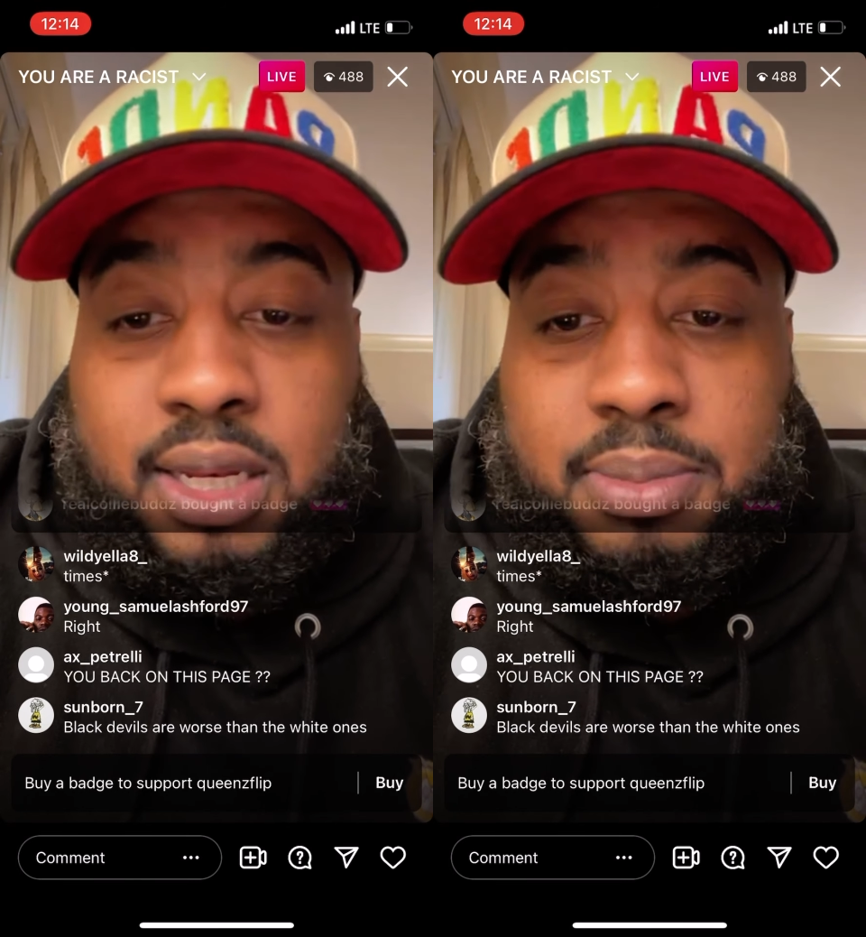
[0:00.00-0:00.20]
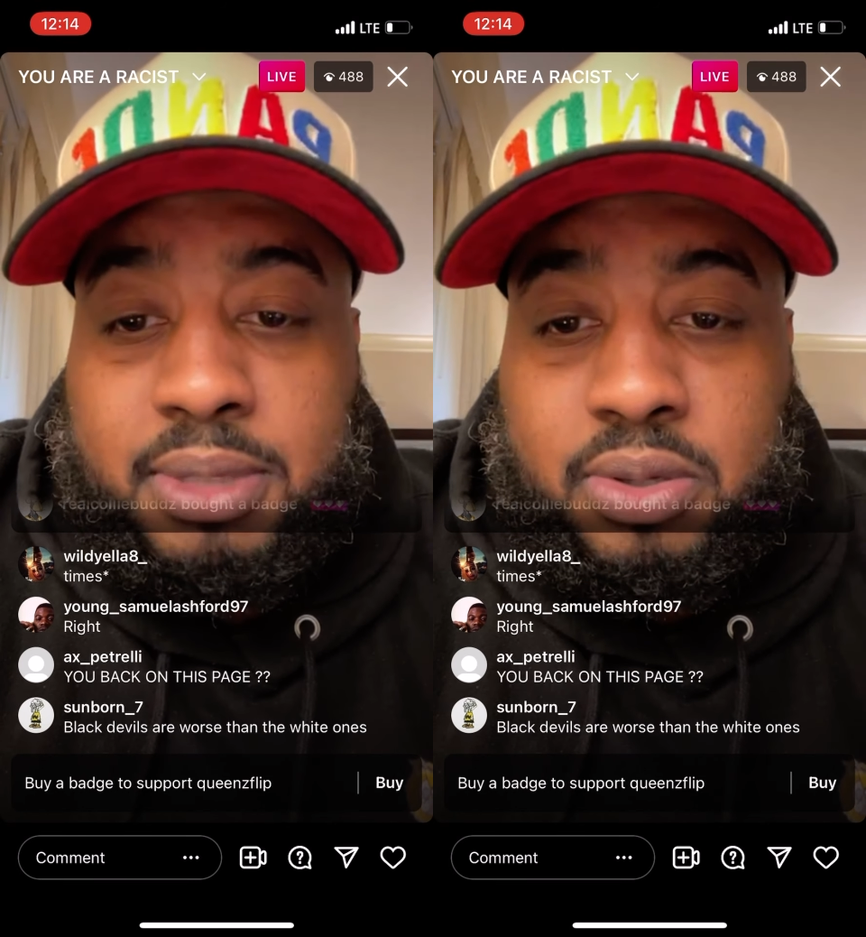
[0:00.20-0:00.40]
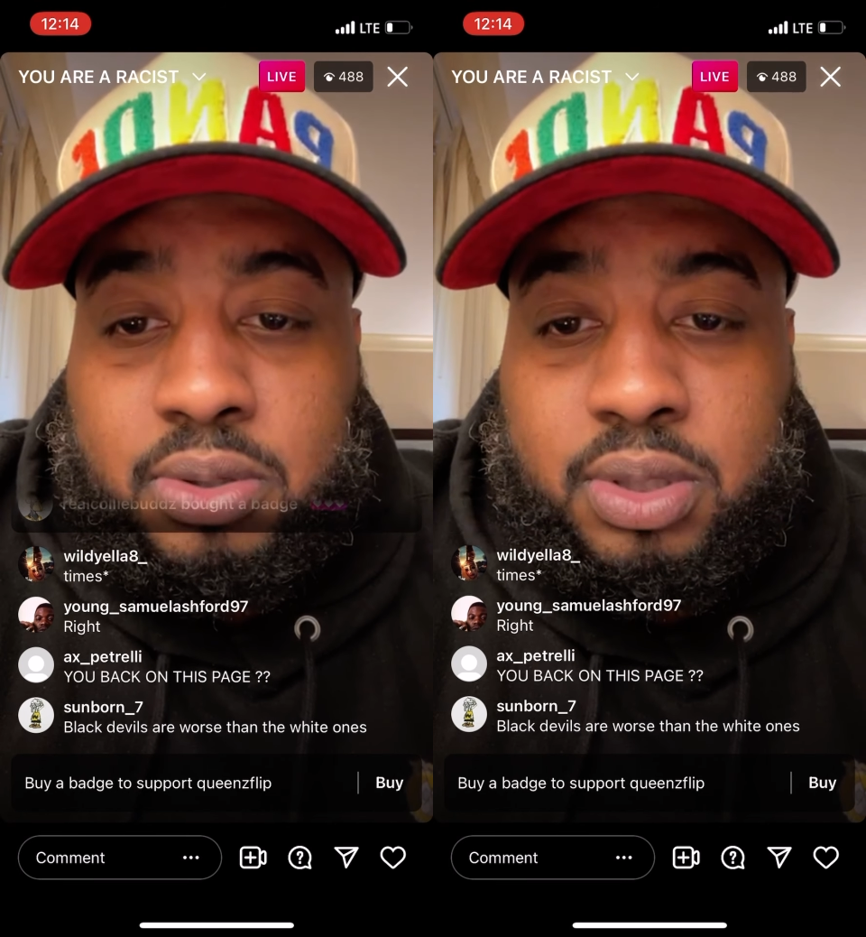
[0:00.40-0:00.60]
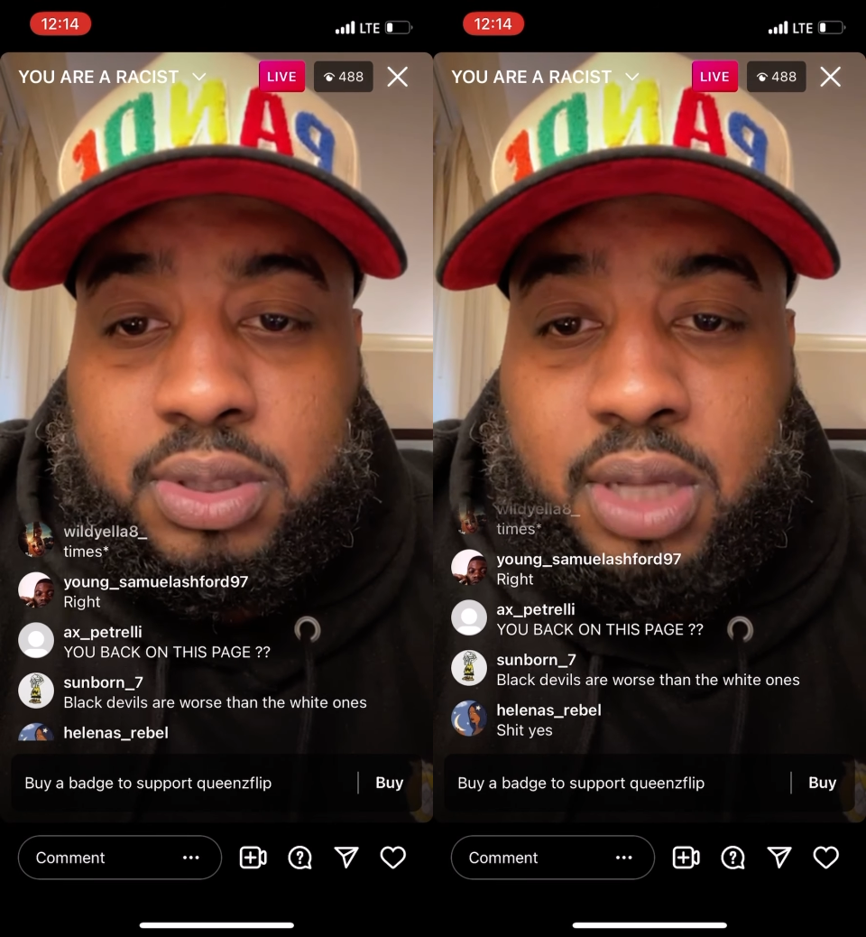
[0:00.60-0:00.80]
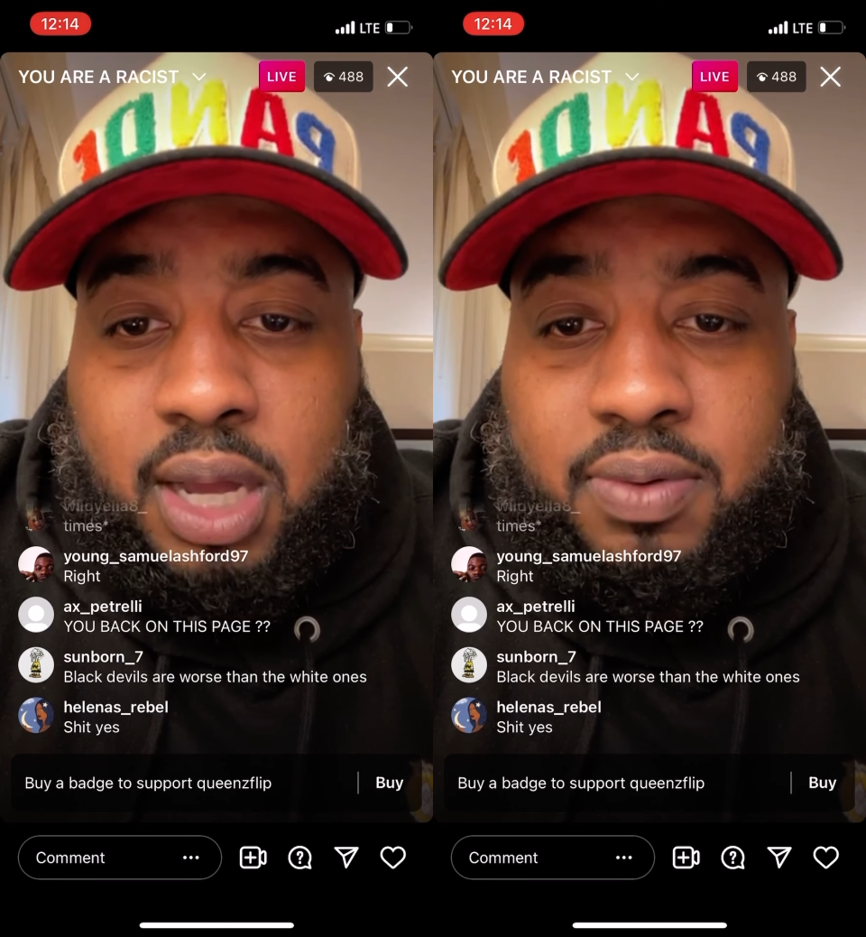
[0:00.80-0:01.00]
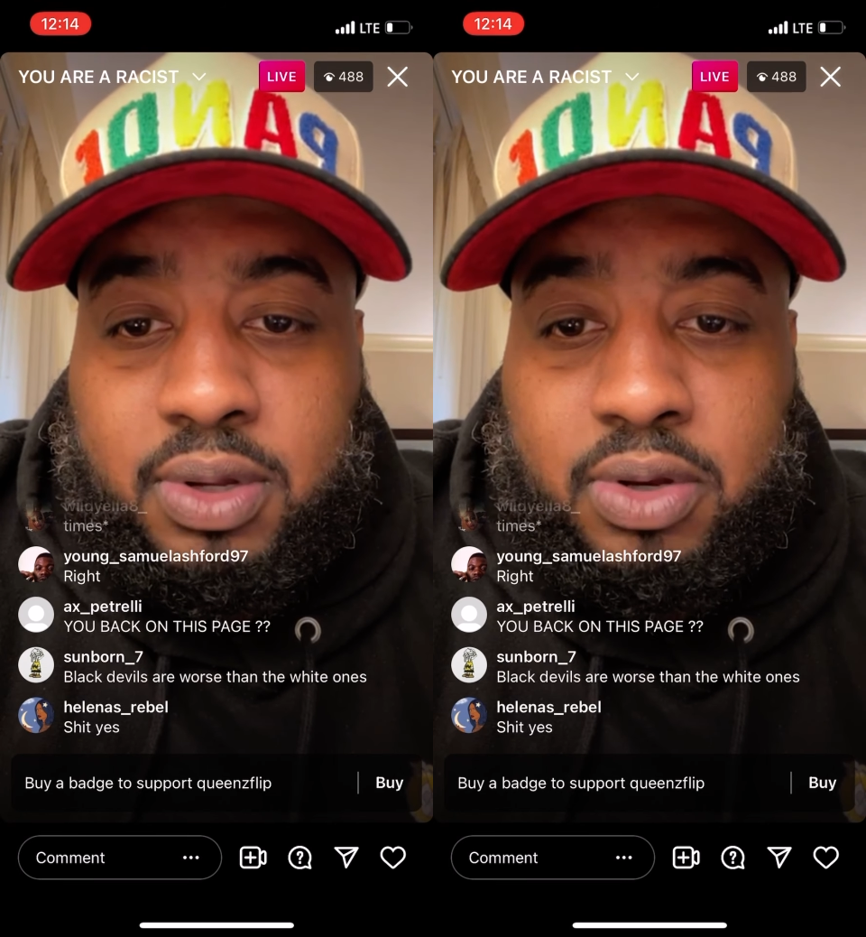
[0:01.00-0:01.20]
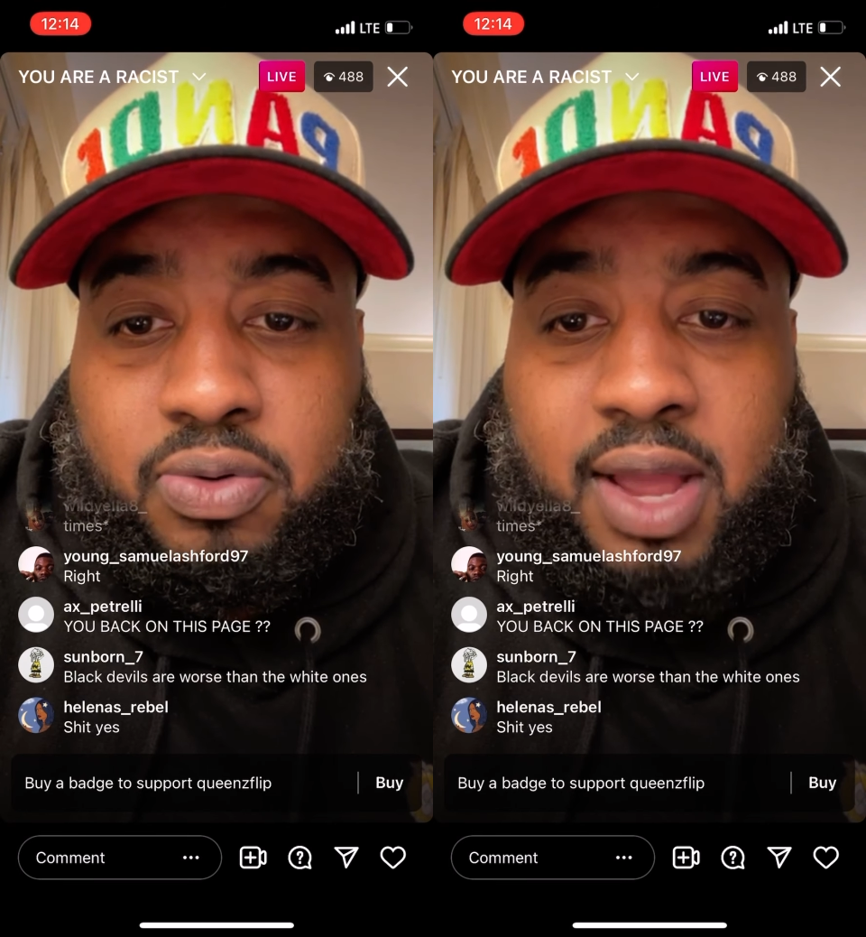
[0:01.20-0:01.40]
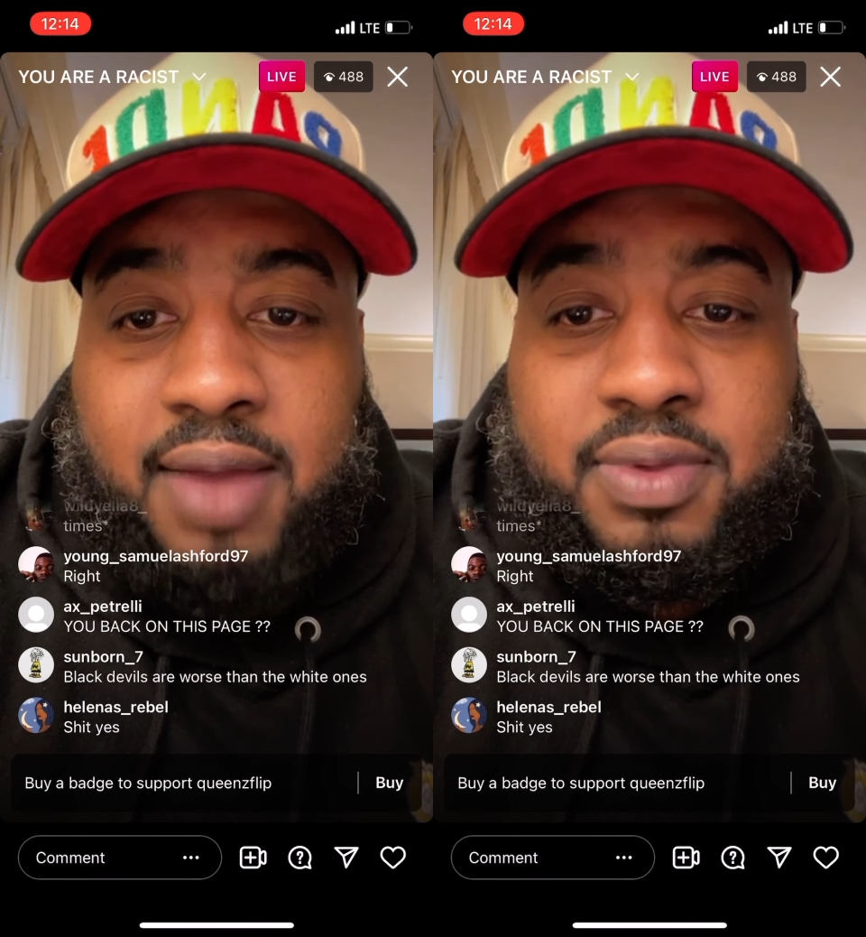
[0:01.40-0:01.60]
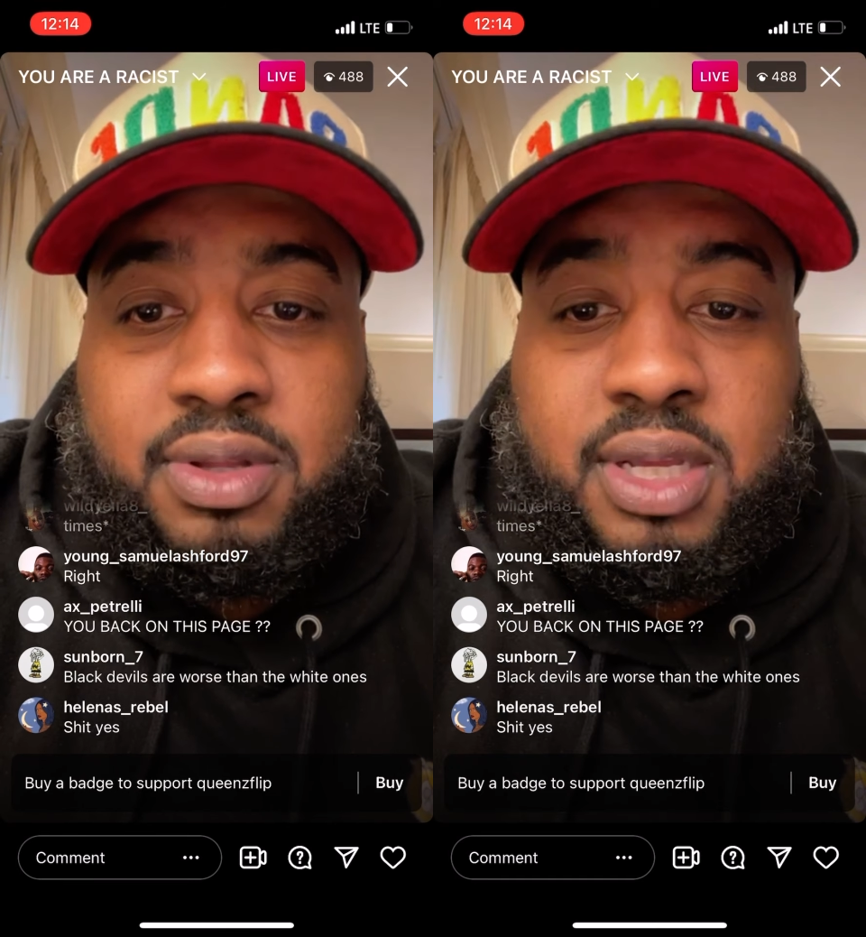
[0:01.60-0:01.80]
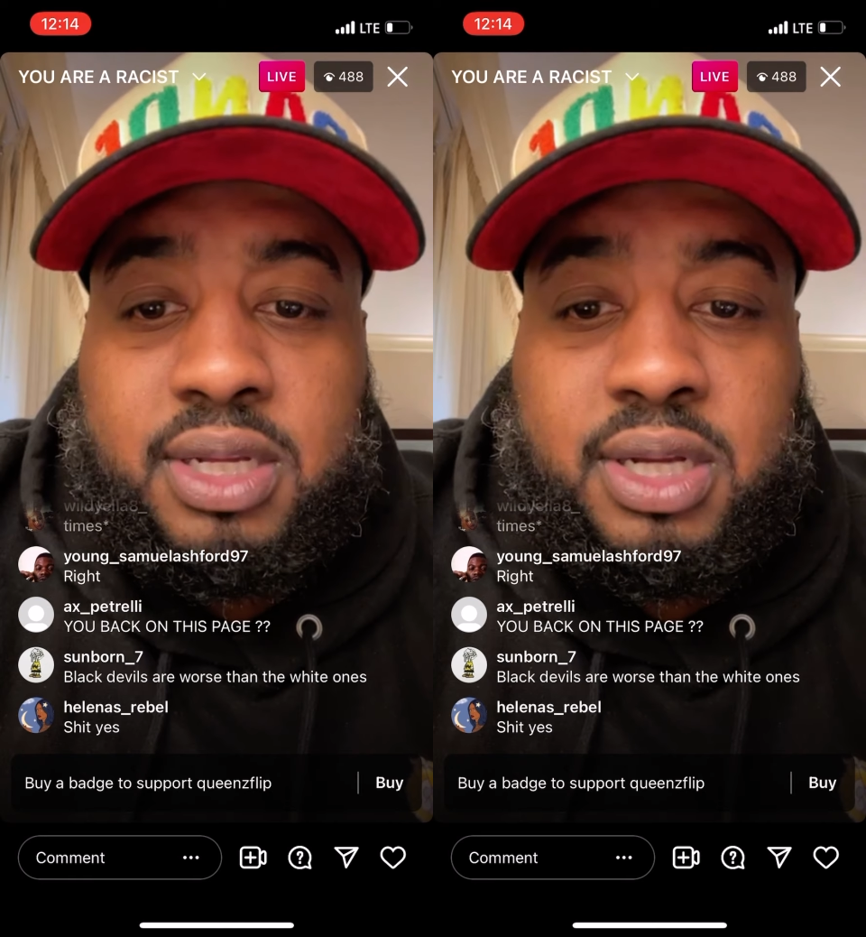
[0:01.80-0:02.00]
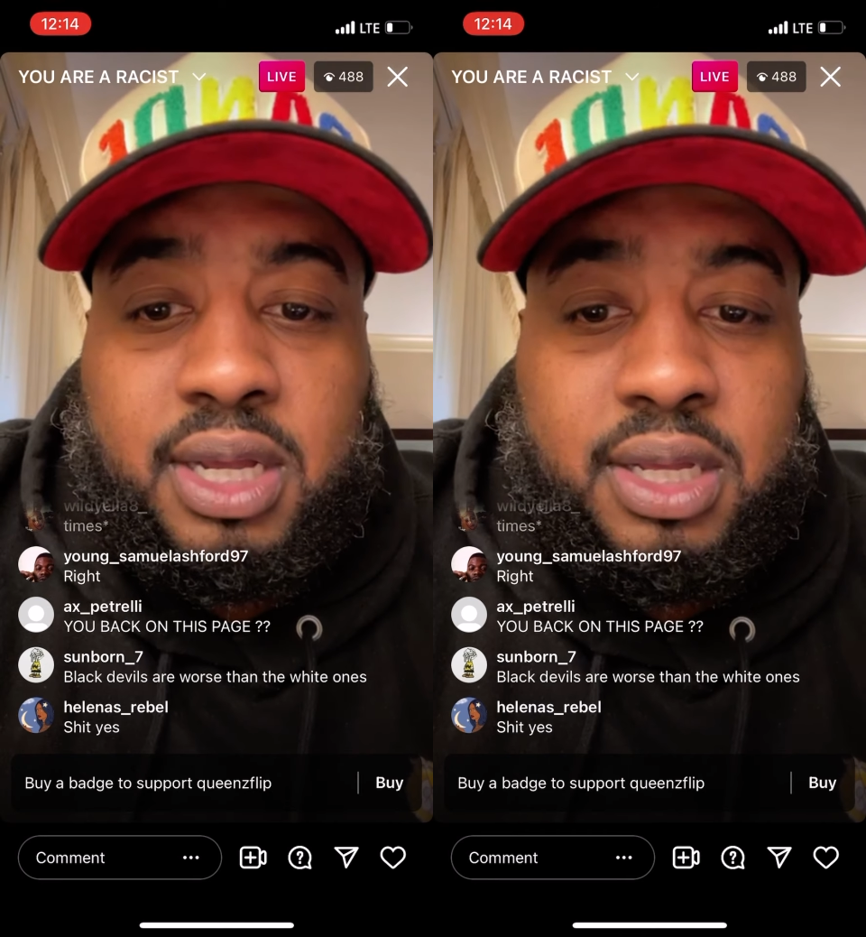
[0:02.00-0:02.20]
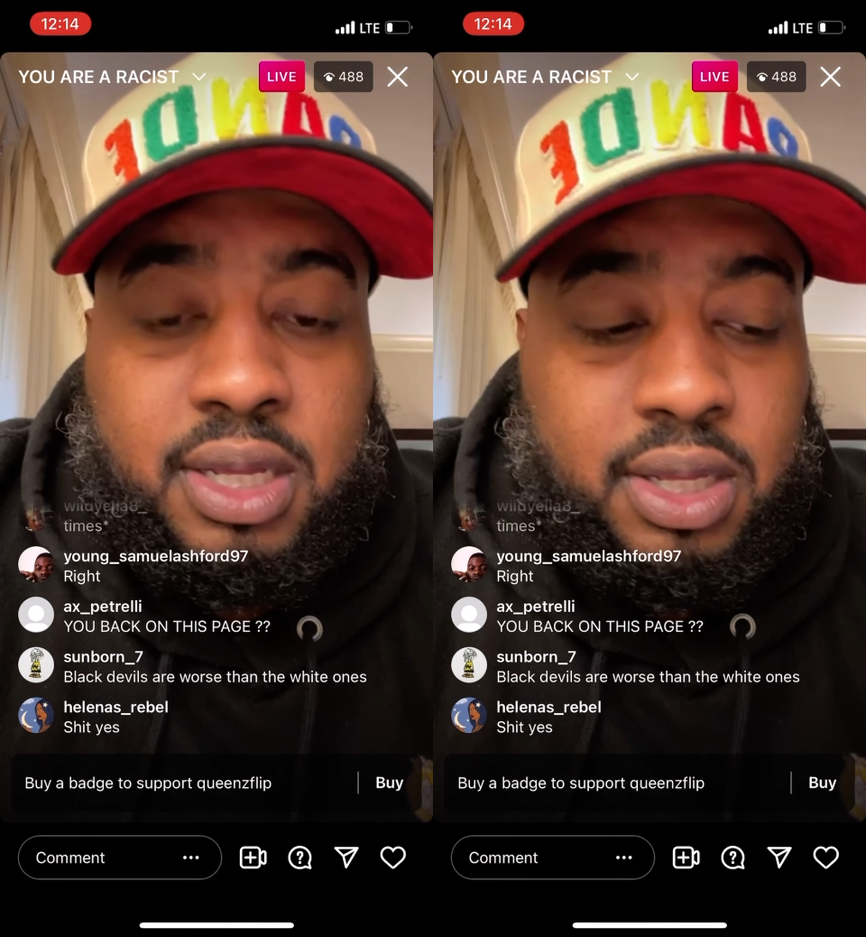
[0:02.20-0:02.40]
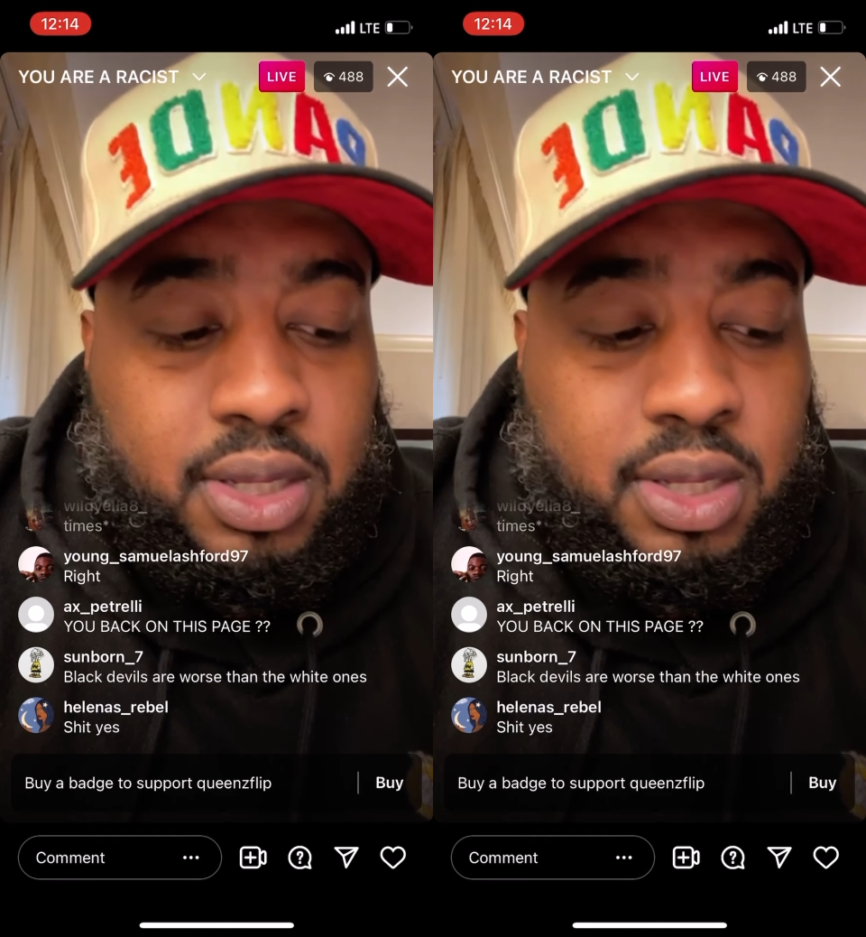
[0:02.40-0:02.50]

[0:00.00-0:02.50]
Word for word: and let me talk to this guy, we could Trav the DJ,